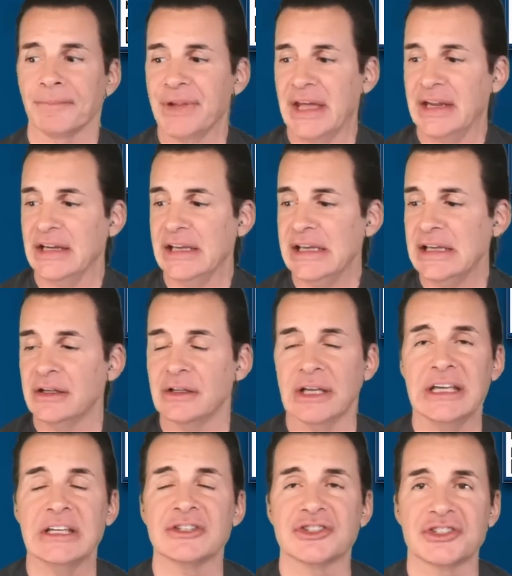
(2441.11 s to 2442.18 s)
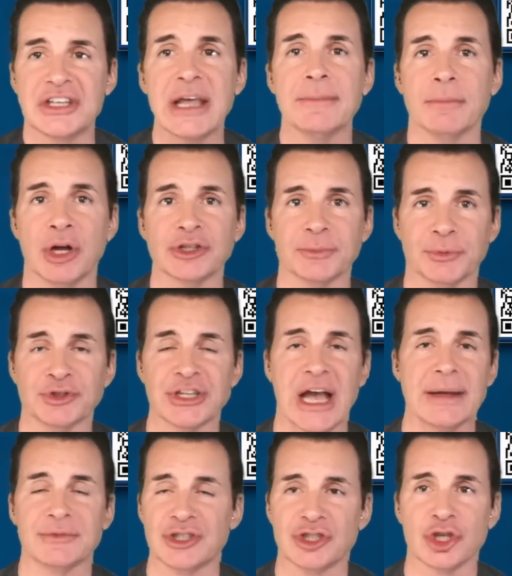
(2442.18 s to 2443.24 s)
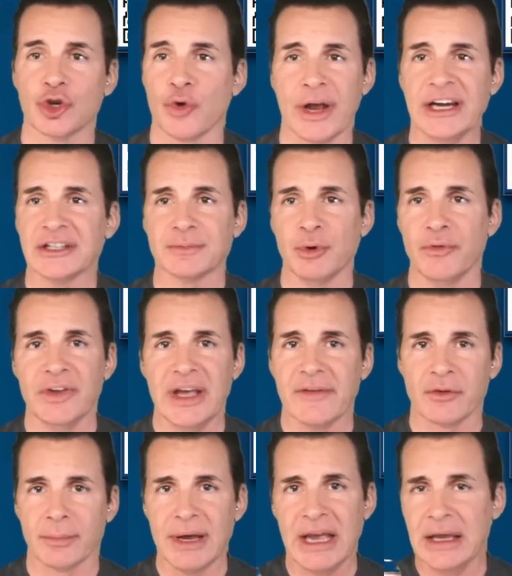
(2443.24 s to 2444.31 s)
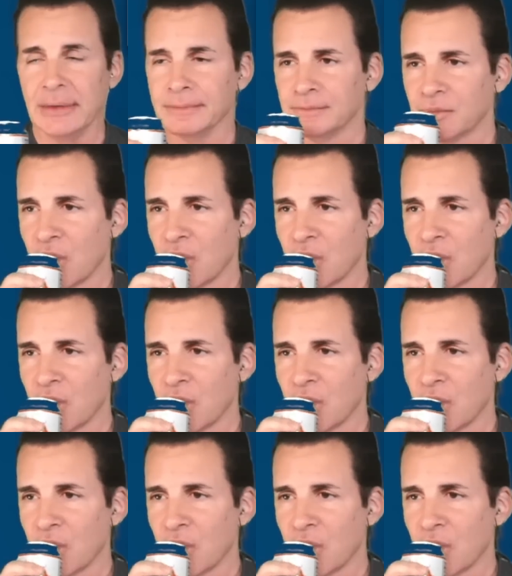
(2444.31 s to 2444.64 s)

And he, he has said multiple times is the greatest movie ever made.